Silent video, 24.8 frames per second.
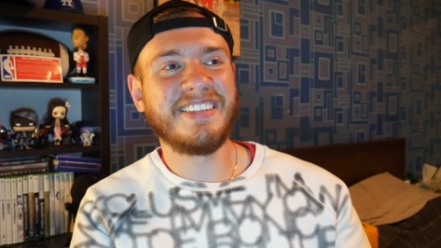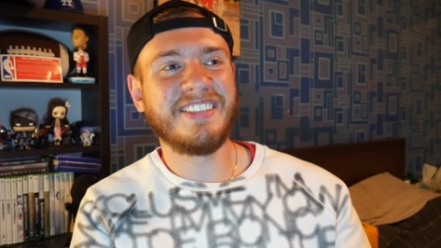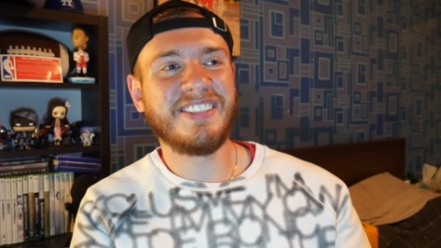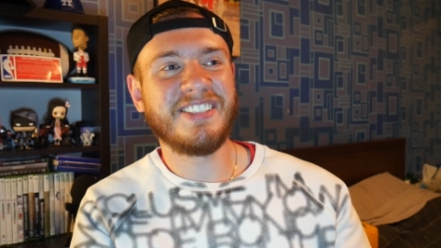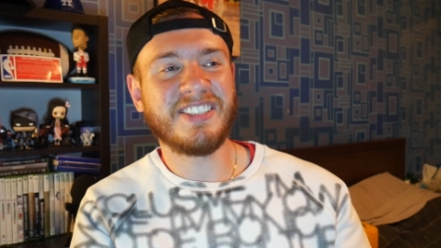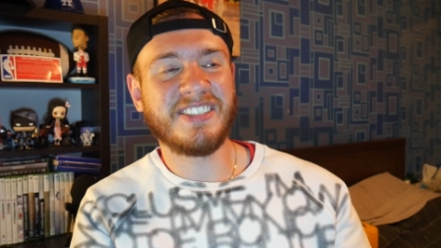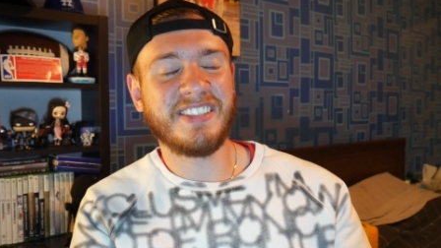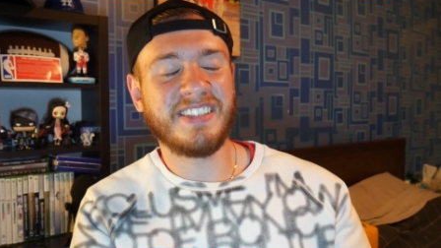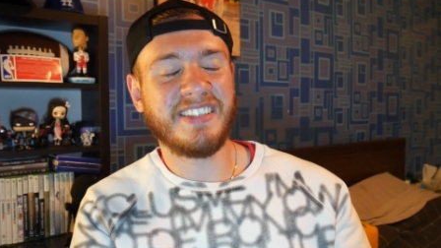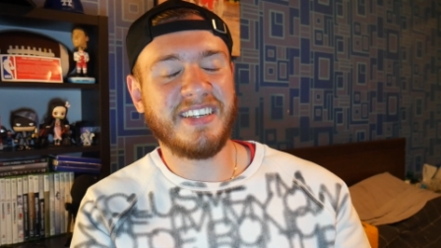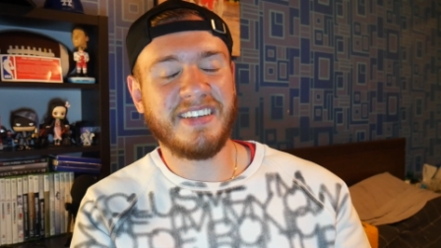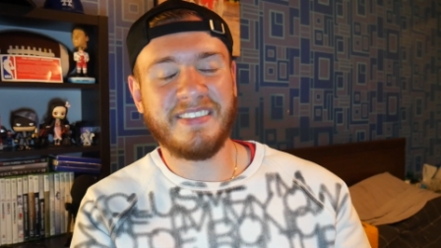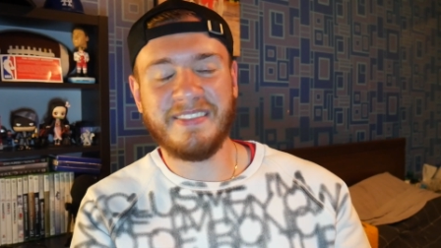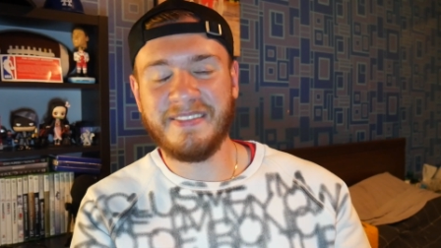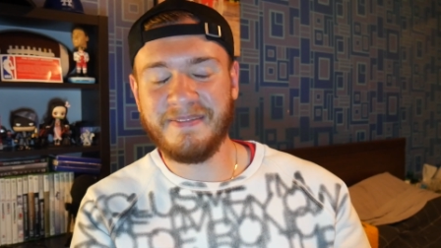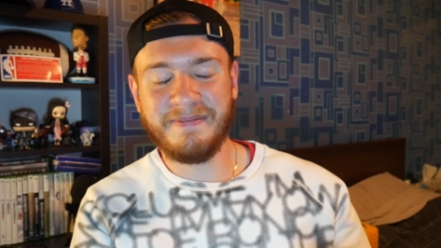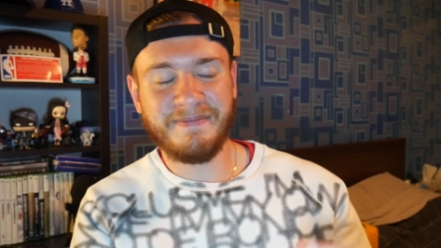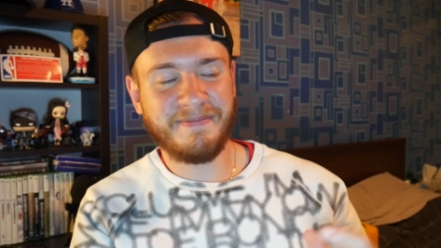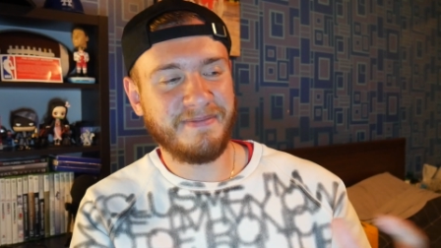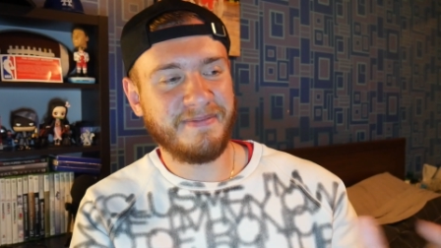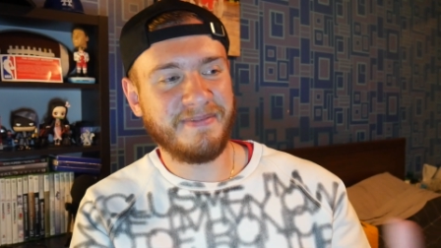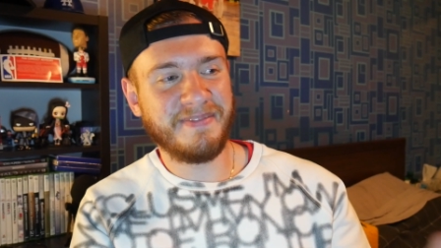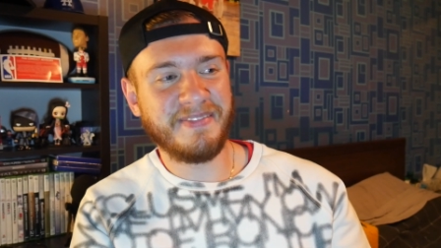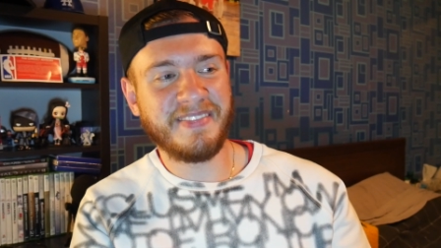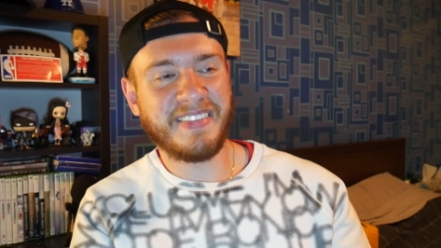Just,
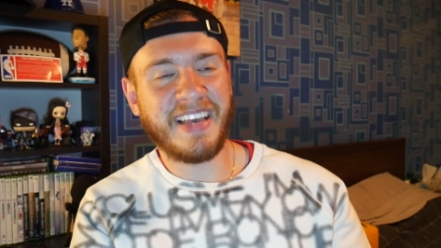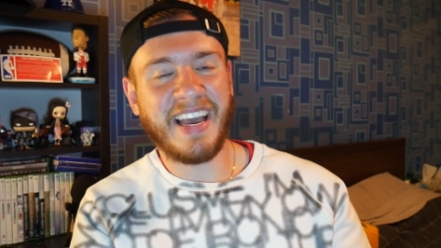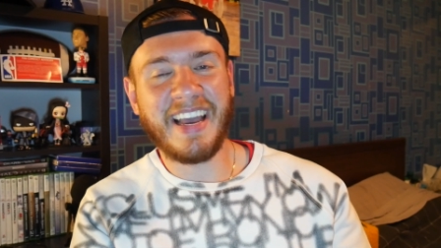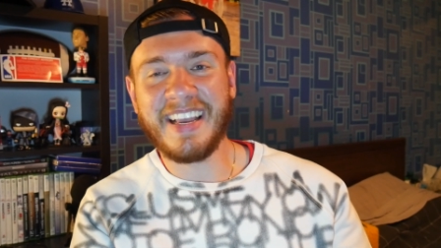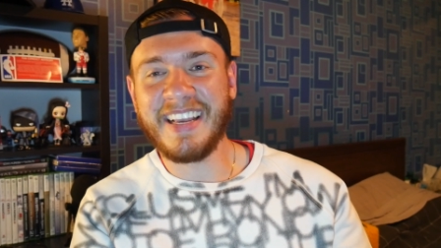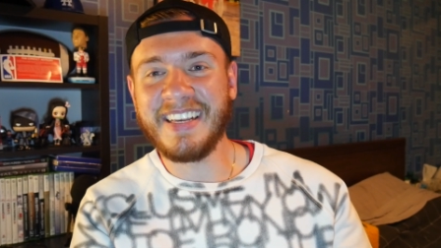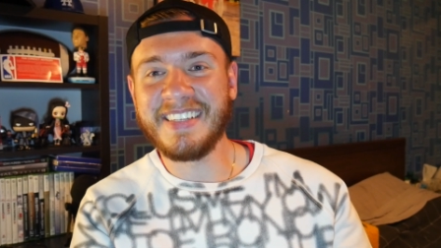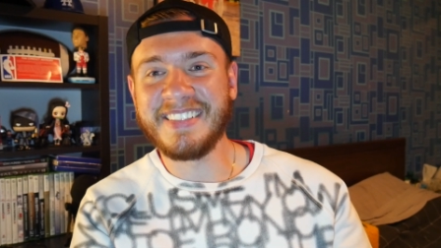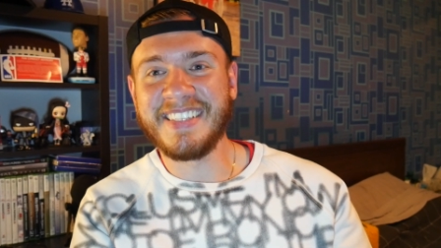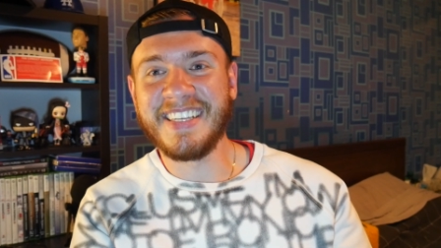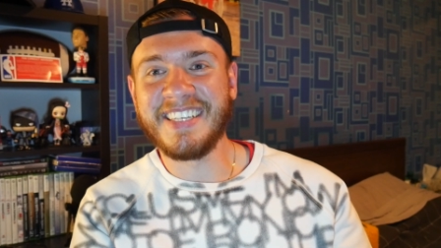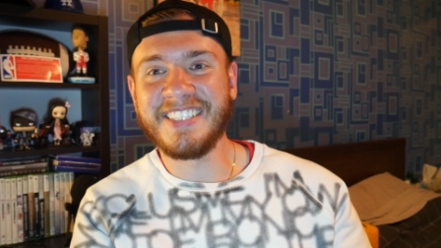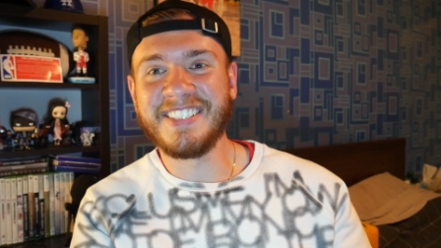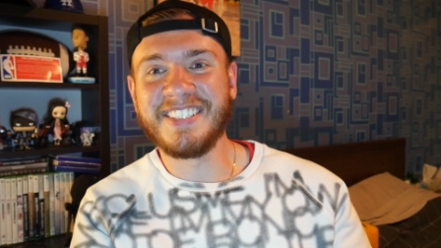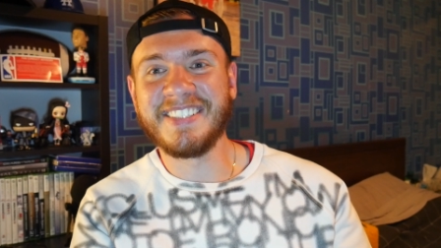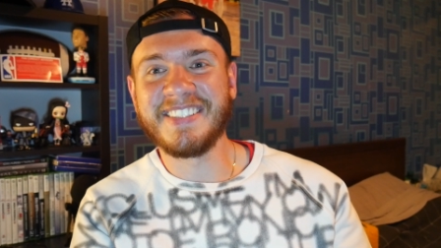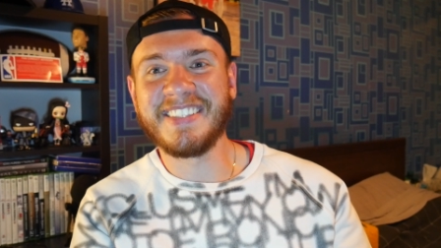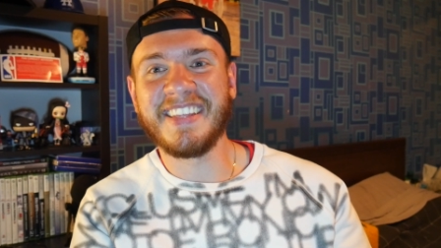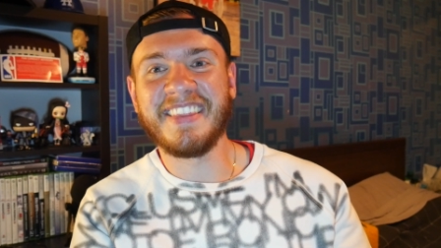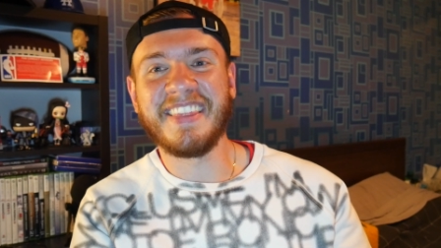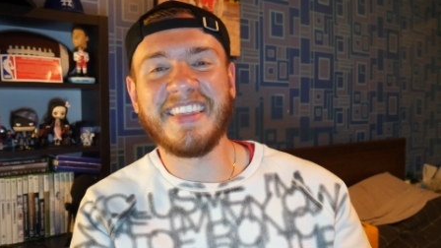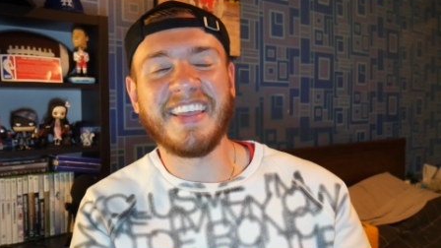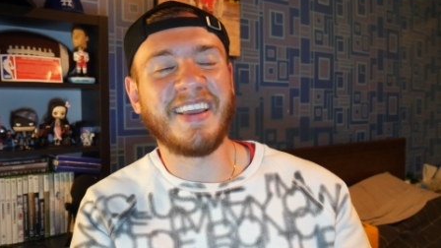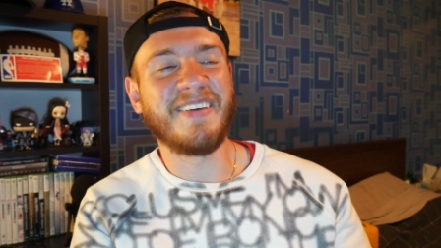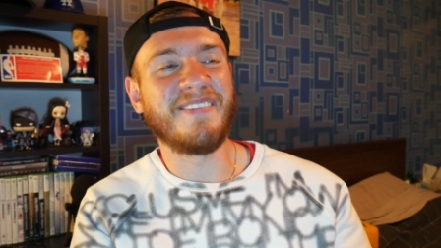I guess that's just
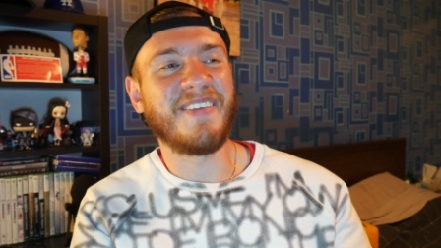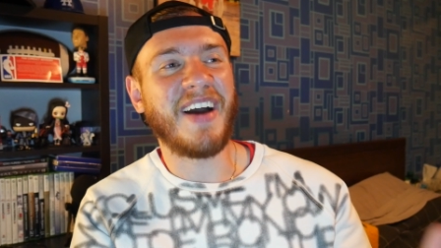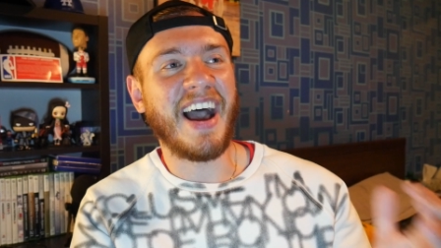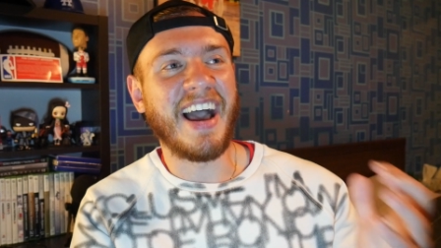the theme.